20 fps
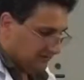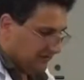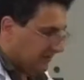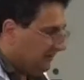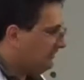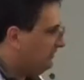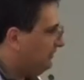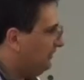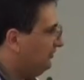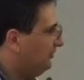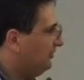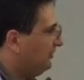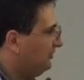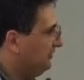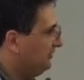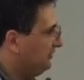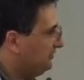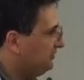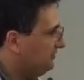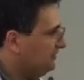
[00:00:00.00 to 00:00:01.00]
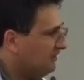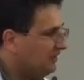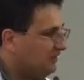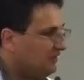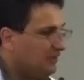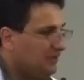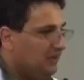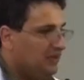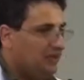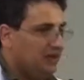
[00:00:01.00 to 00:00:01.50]
inside the furnace.
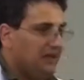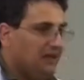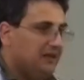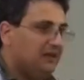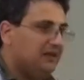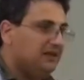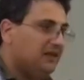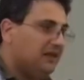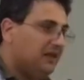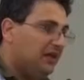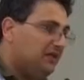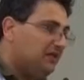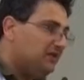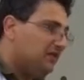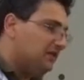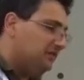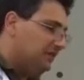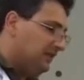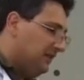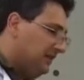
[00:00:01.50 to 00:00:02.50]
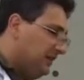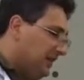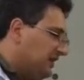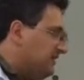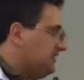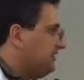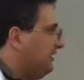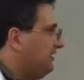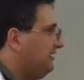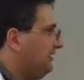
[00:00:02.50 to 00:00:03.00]
In the case of the
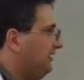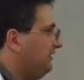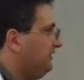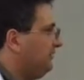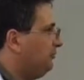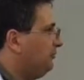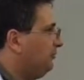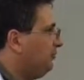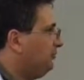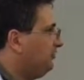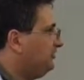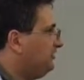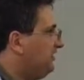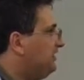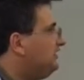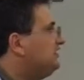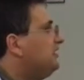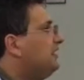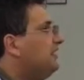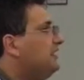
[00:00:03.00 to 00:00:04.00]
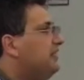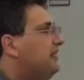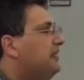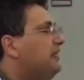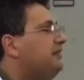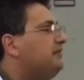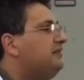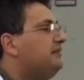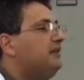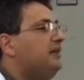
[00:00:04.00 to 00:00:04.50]
gas nitriding process,
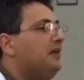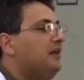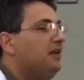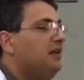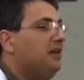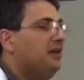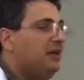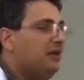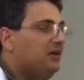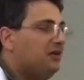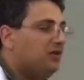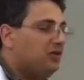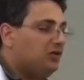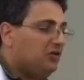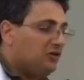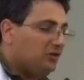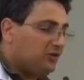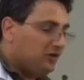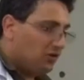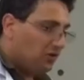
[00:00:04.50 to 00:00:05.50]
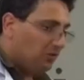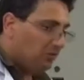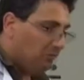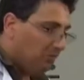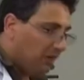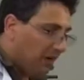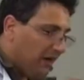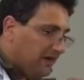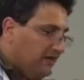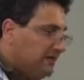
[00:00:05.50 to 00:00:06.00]
it
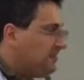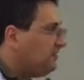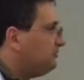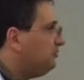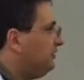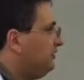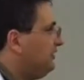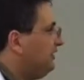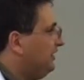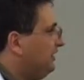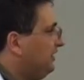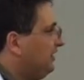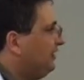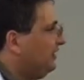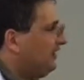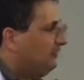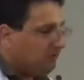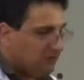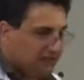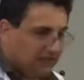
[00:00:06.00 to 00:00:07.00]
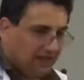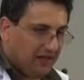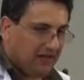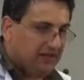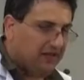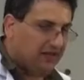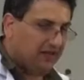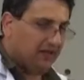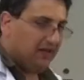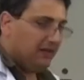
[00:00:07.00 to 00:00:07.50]
combines with
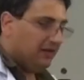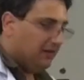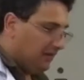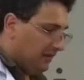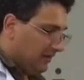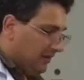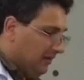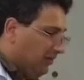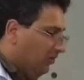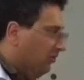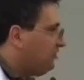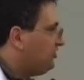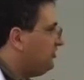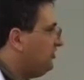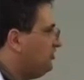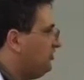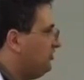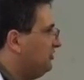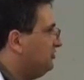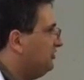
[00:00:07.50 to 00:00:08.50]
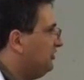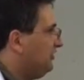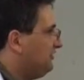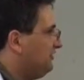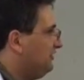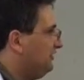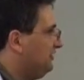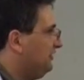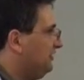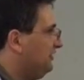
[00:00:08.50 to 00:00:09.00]
any oxygen
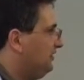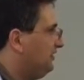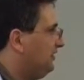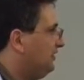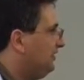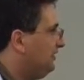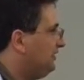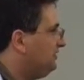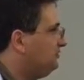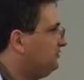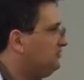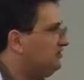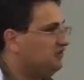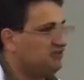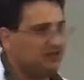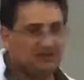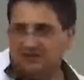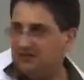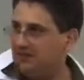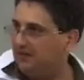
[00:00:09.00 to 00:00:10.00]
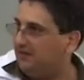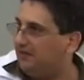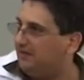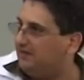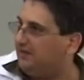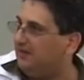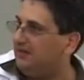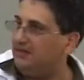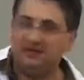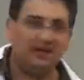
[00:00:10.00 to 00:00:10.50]
present in the gas, which is at
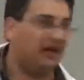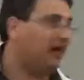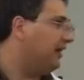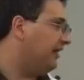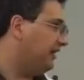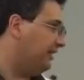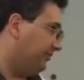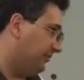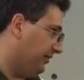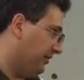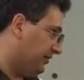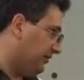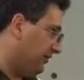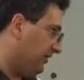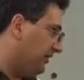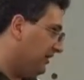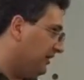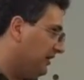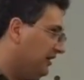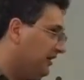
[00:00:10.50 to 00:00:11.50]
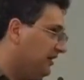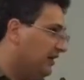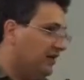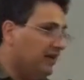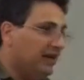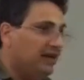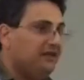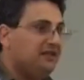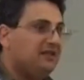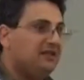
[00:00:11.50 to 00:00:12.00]
a higher pressure,
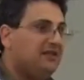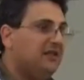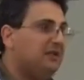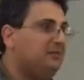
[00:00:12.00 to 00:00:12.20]
and